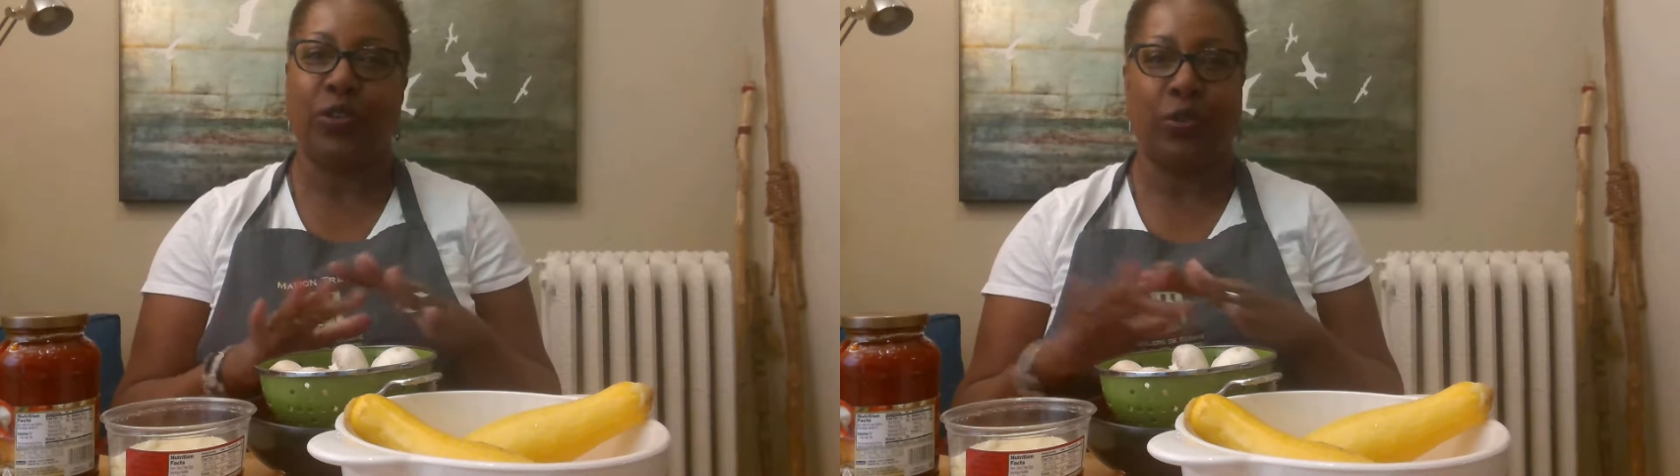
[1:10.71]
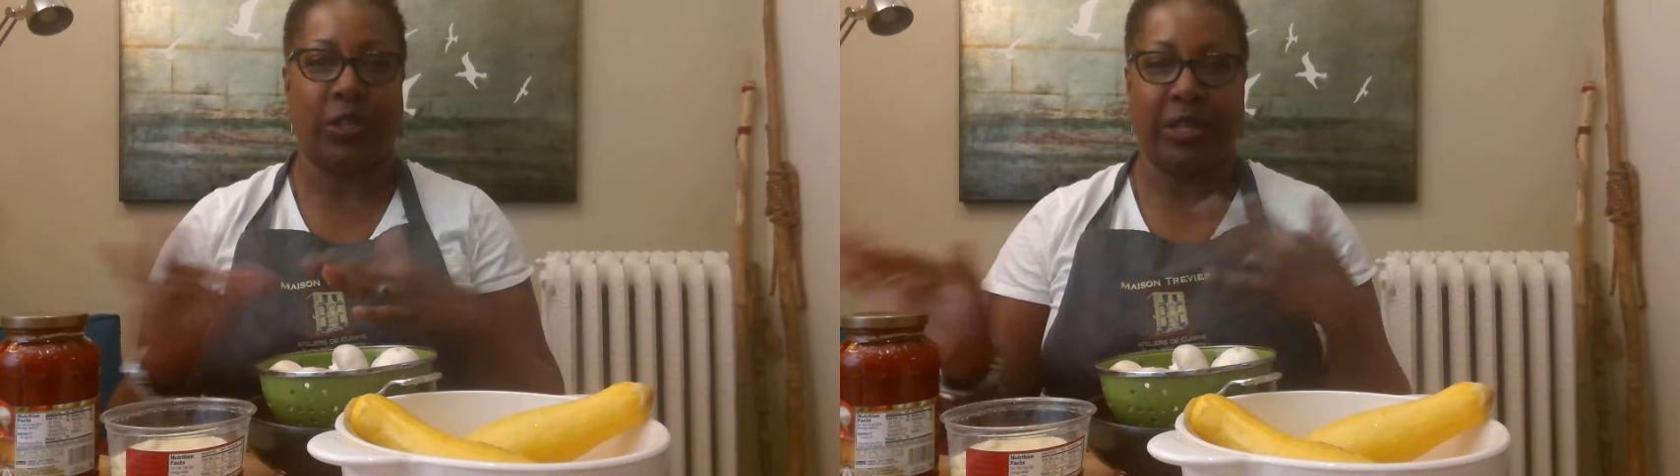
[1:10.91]

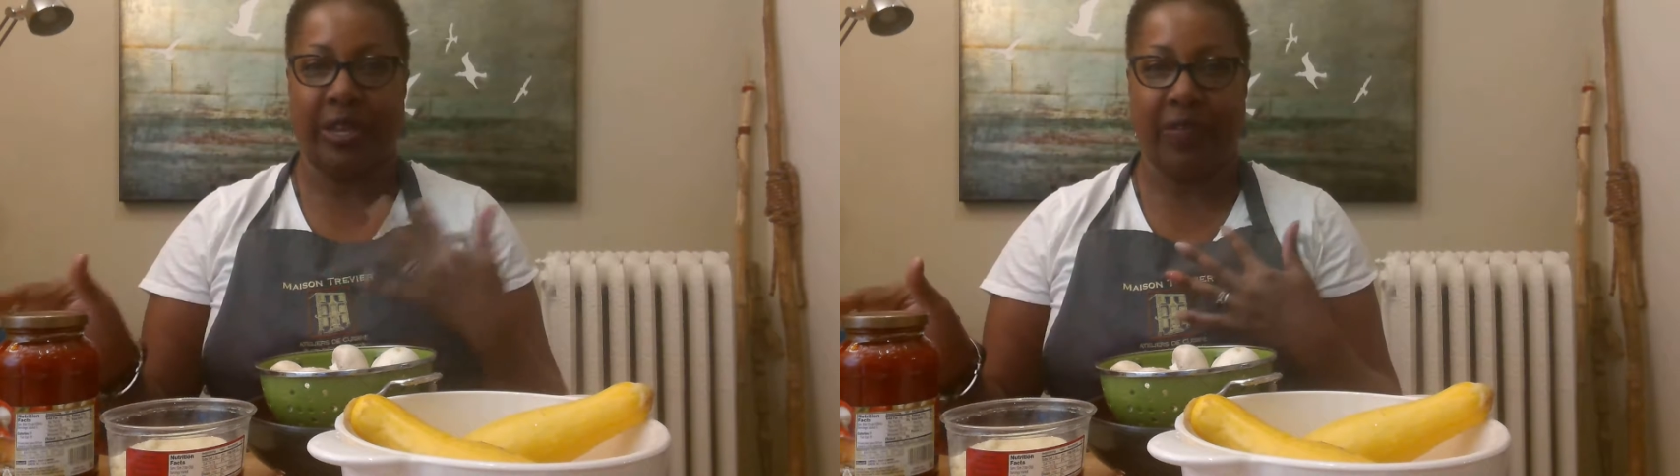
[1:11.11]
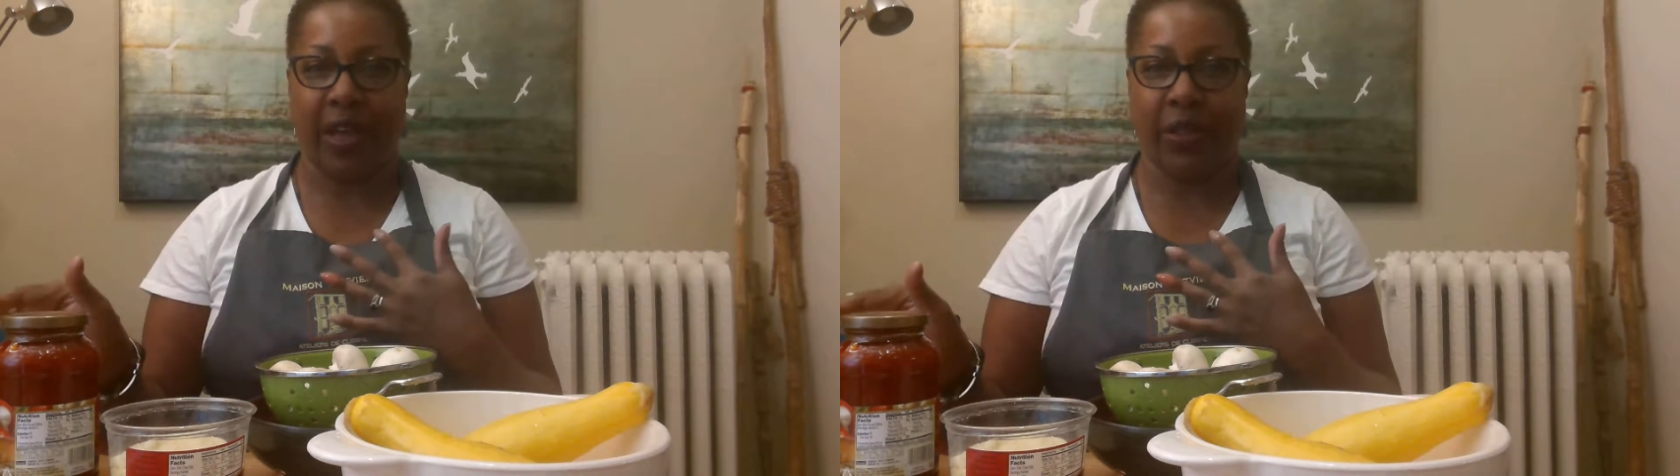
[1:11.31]
you can
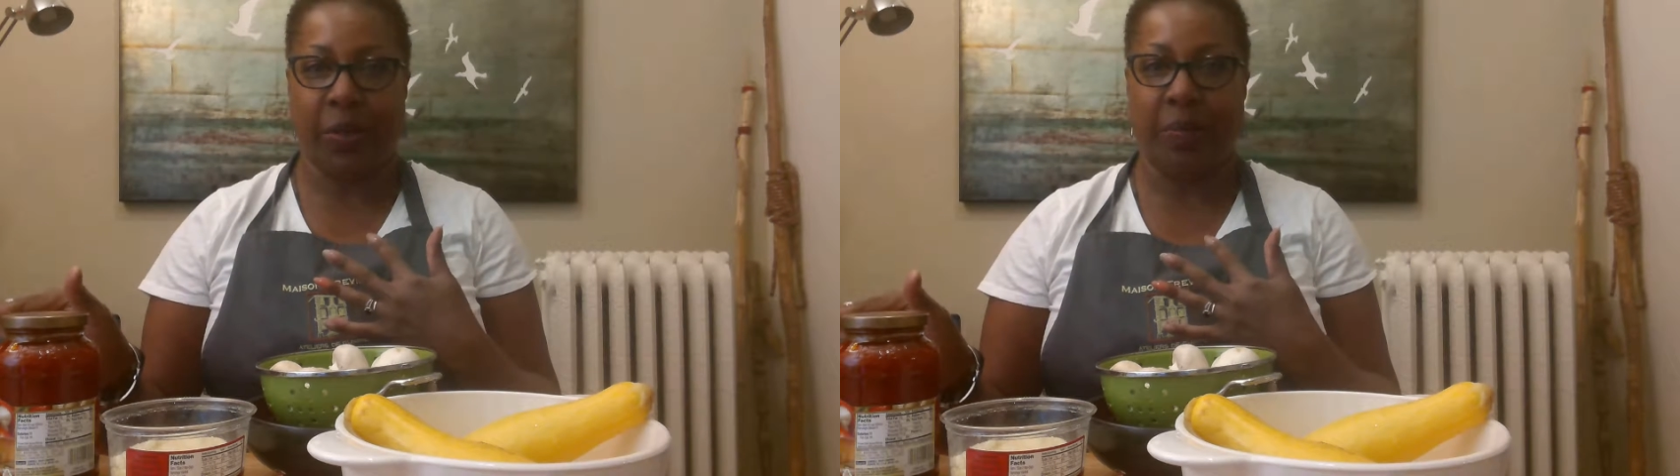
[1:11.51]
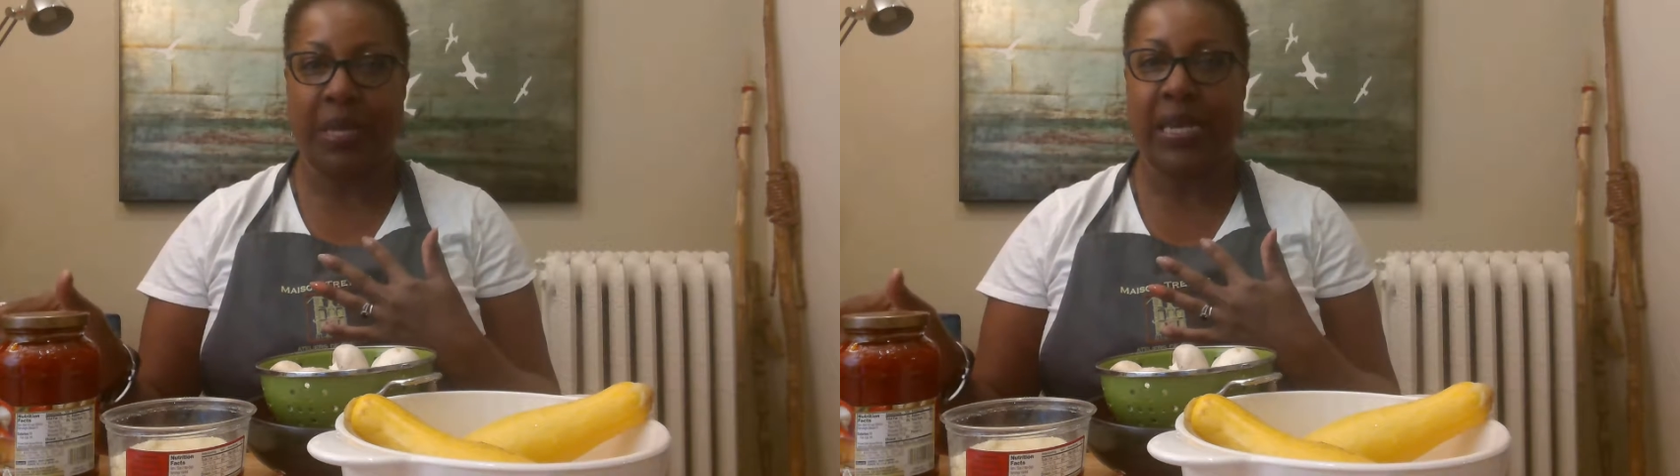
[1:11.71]
leave out
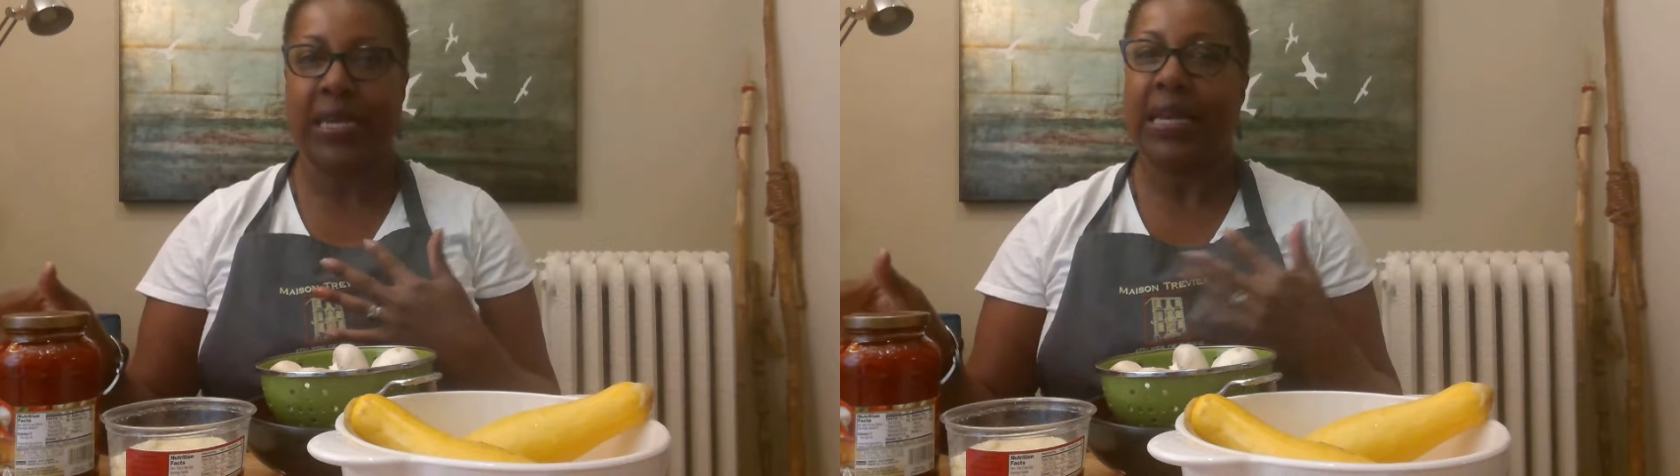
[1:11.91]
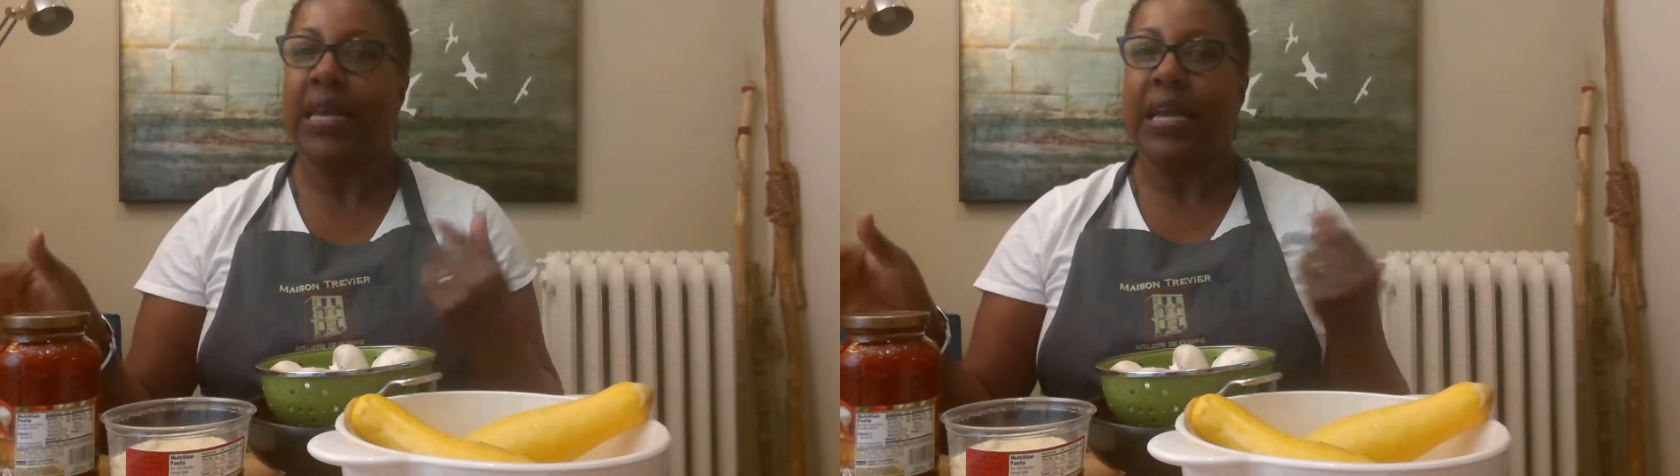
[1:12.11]
the
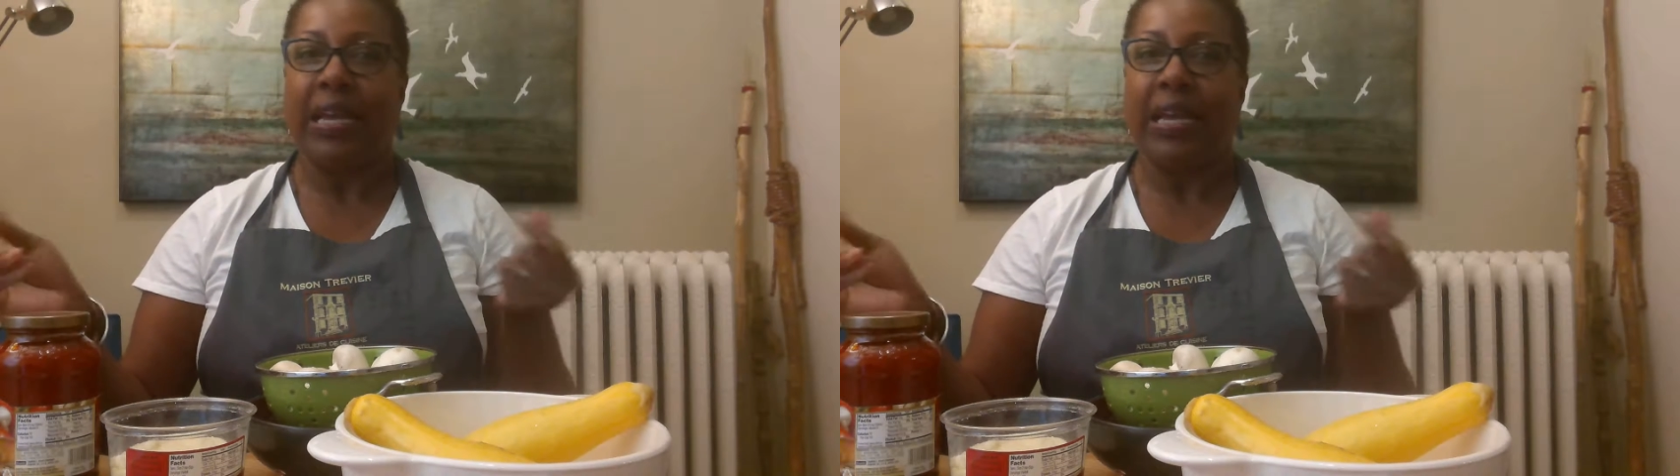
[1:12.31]
meat.